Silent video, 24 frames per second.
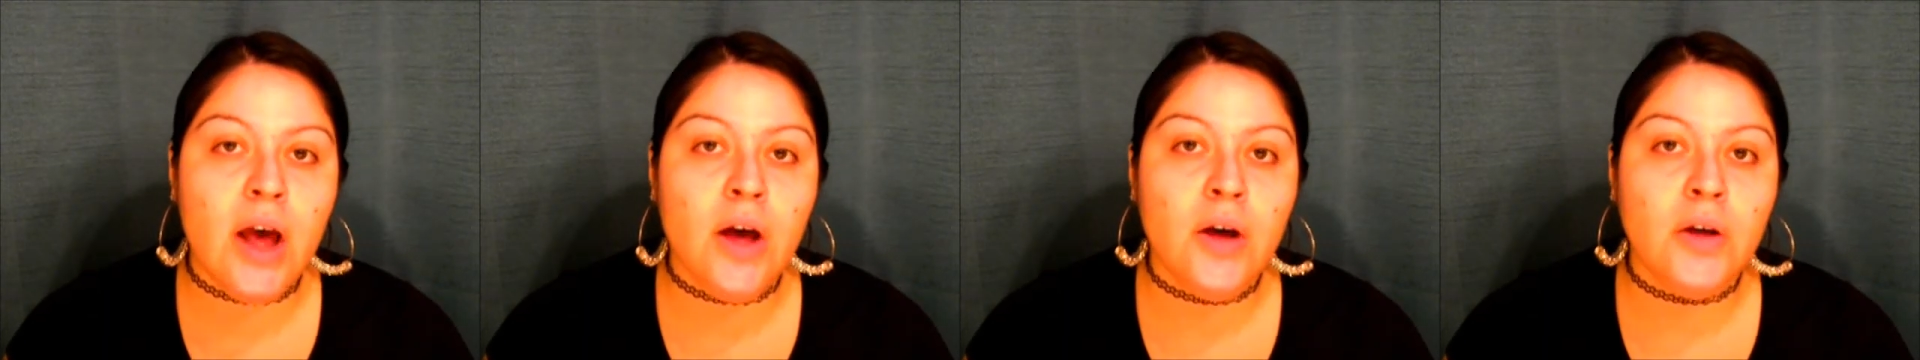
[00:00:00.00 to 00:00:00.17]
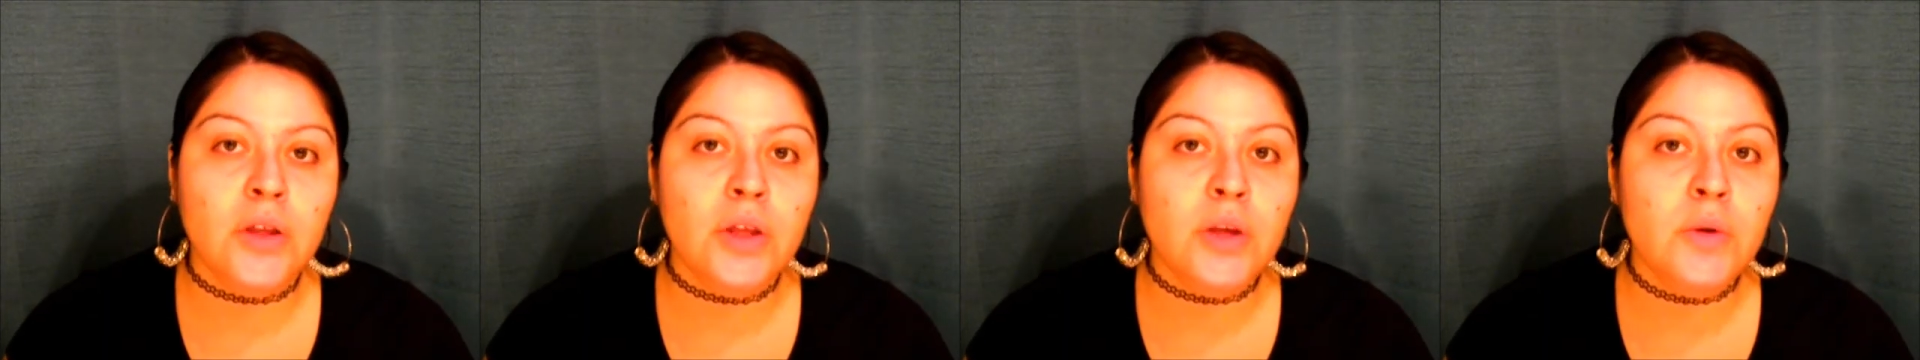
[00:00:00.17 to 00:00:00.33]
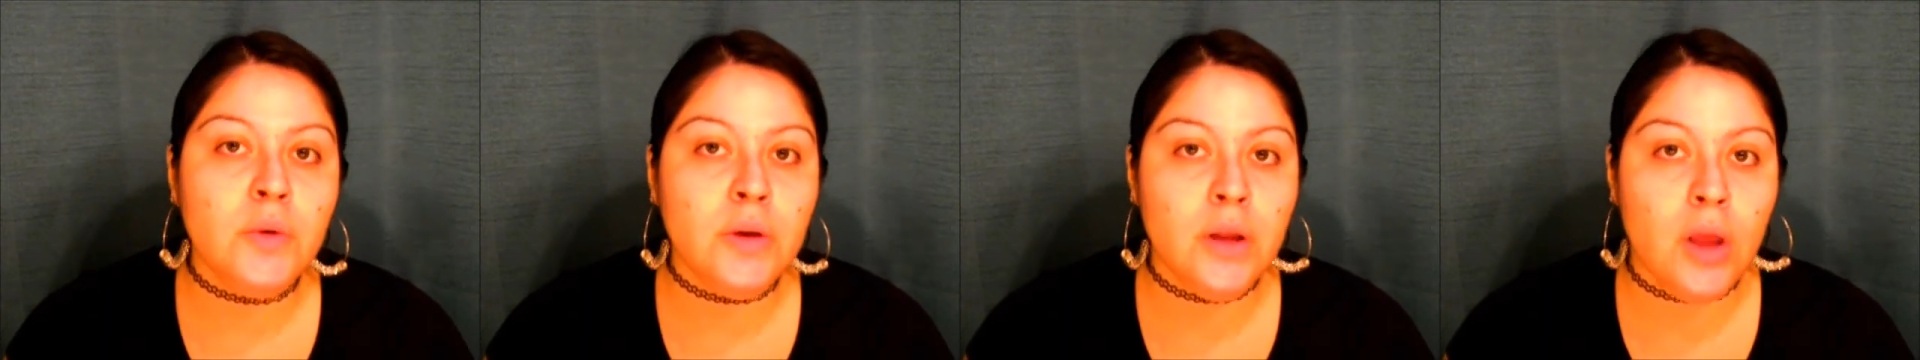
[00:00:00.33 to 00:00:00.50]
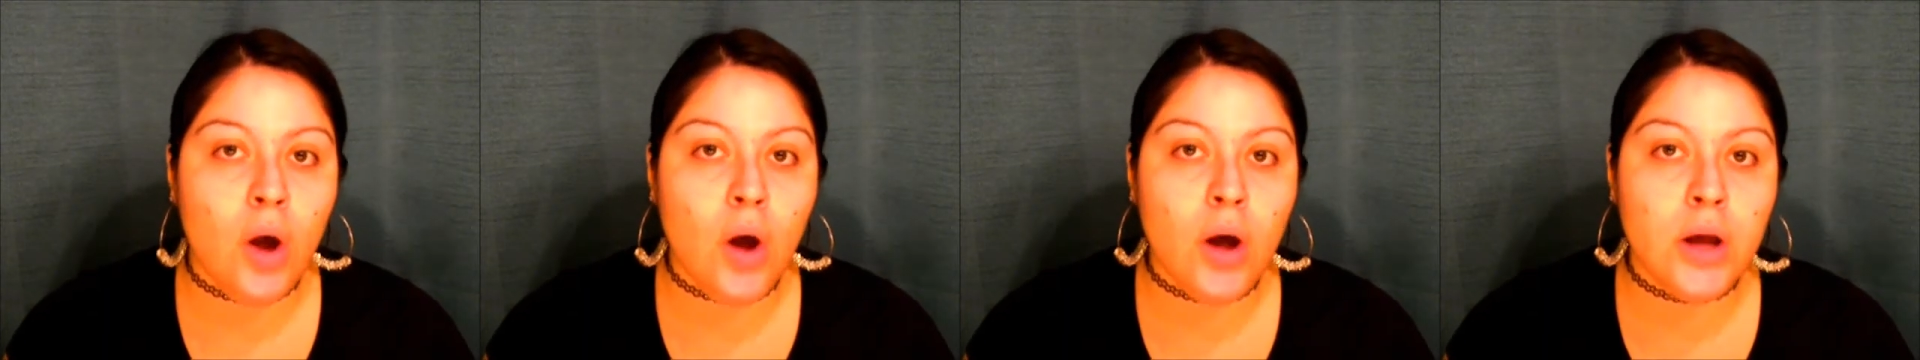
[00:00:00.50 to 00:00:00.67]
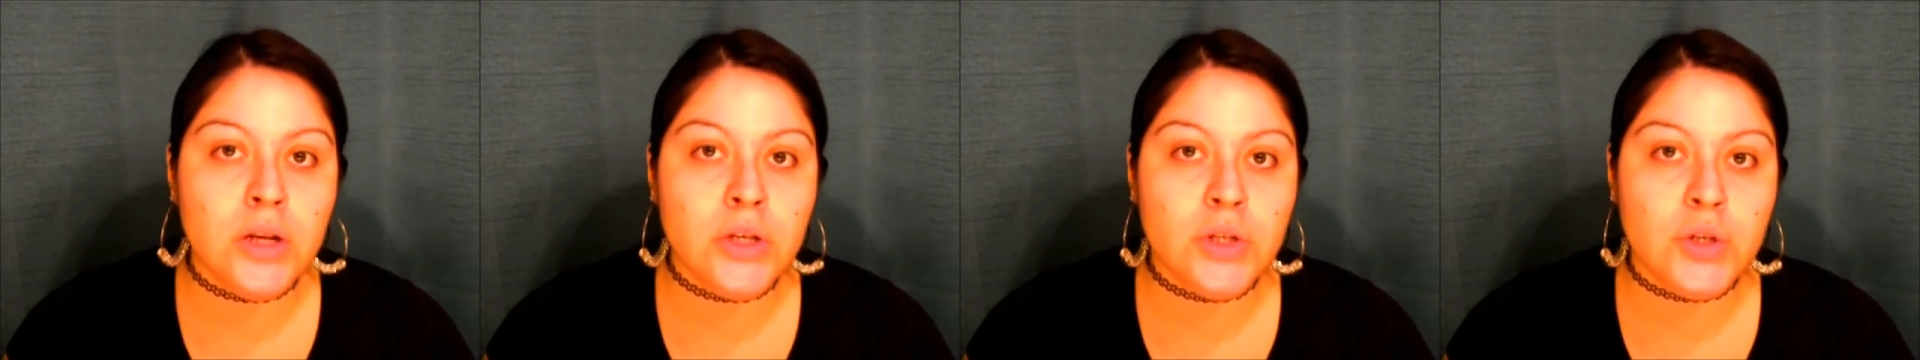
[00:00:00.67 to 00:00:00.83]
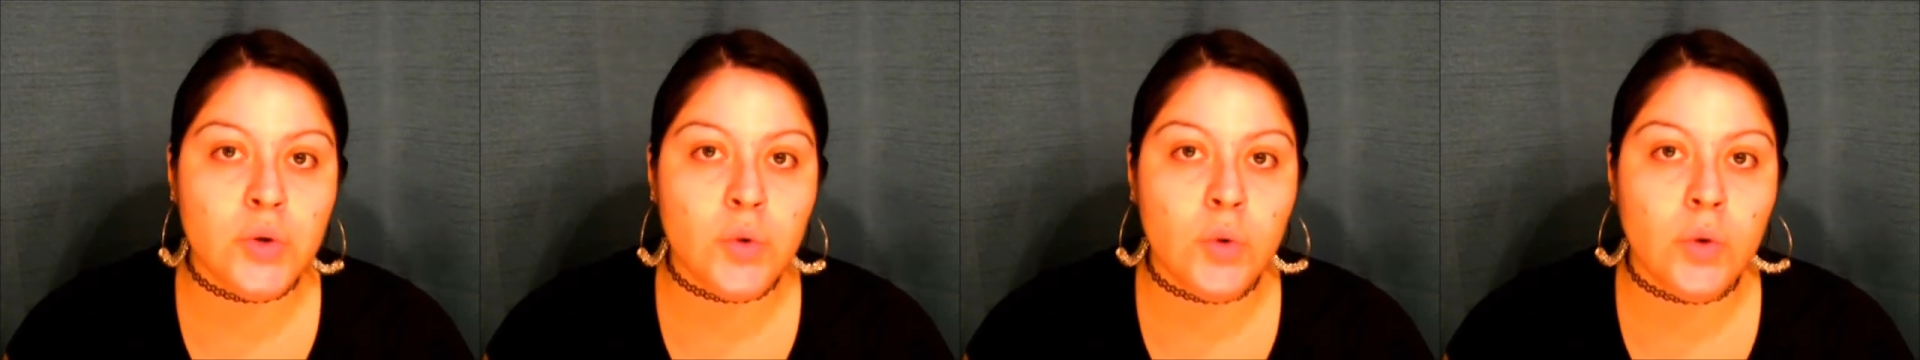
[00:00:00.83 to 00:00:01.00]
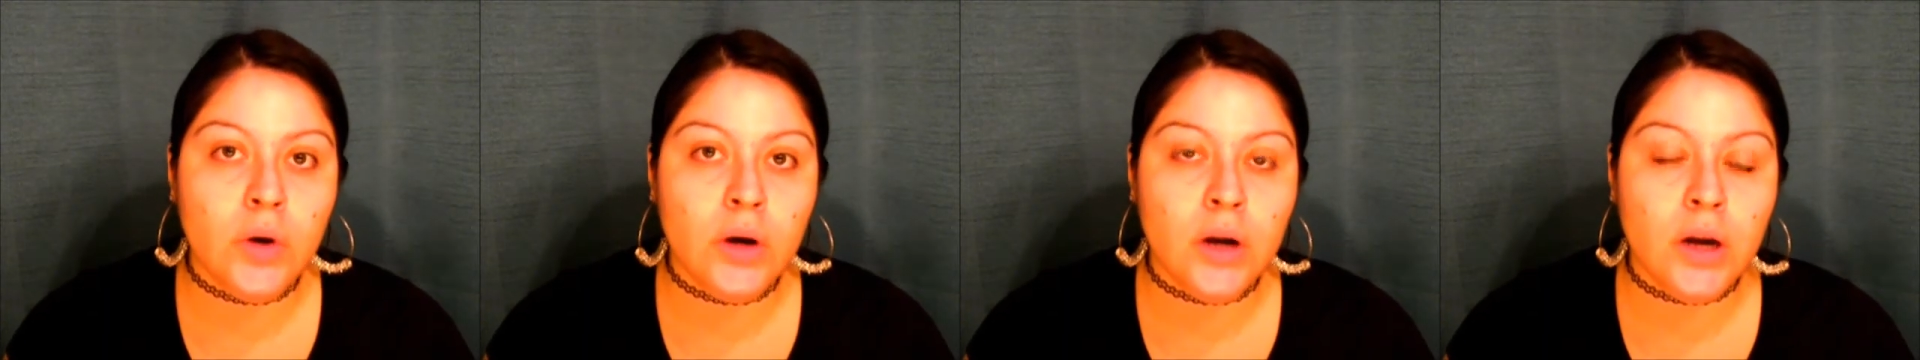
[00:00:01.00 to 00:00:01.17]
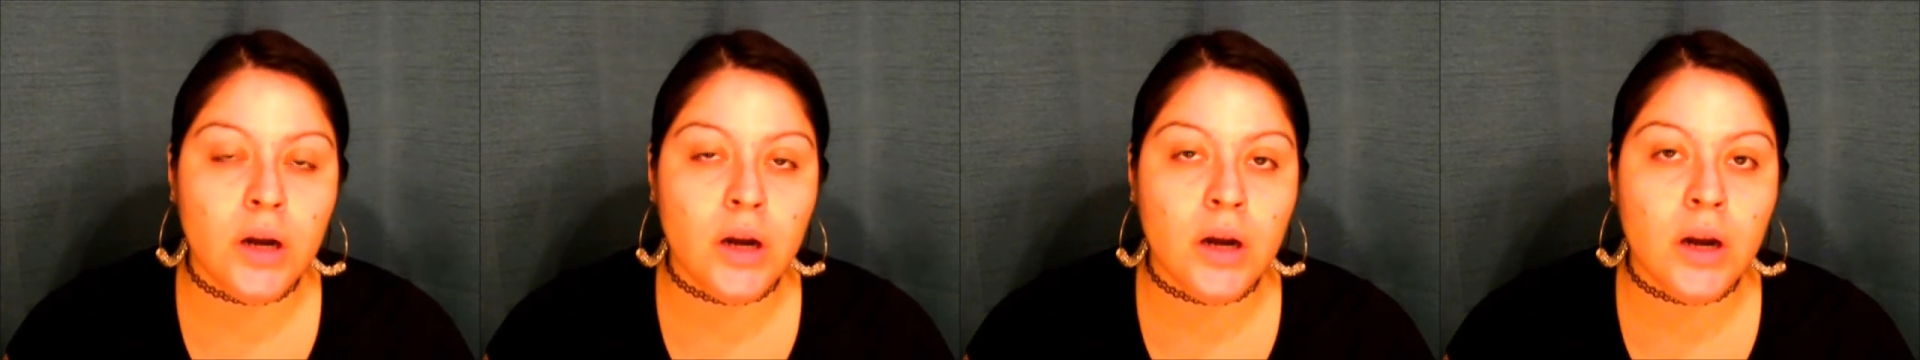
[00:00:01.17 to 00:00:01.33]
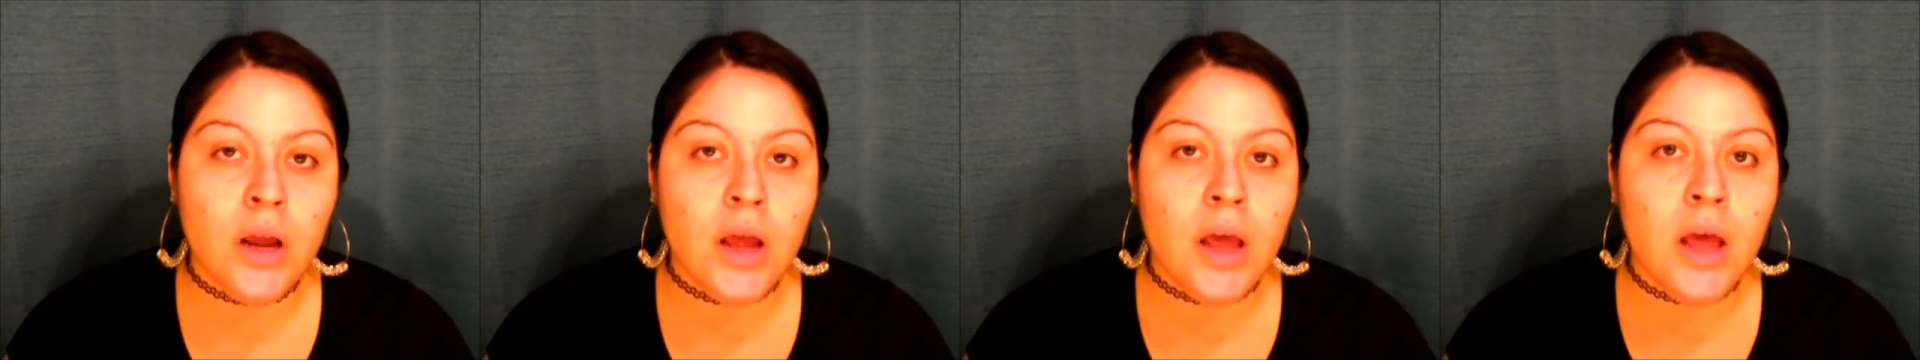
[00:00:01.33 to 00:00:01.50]
how you would
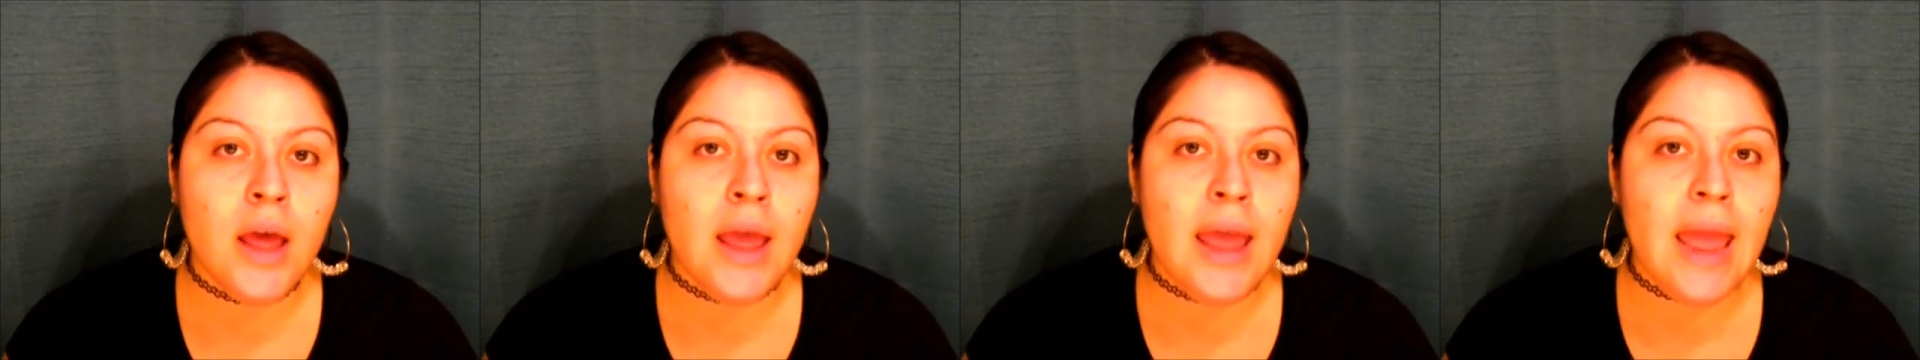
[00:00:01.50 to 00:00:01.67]
contour